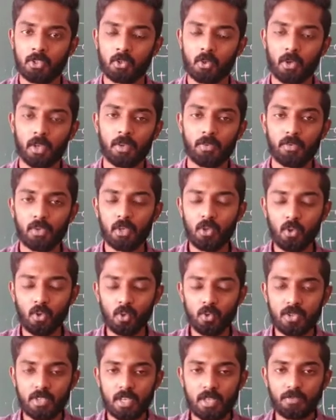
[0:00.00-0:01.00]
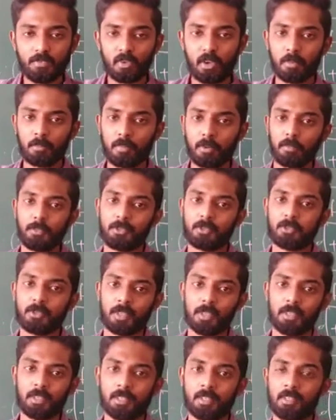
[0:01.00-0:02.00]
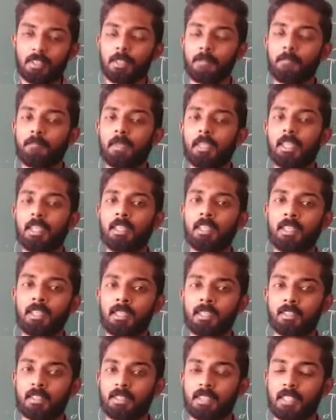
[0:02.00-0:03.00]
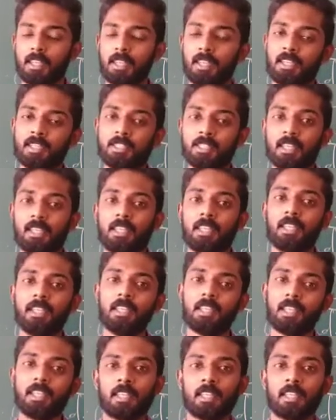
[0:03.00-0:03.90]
So if you use different preposition, the meaning of the sentence and the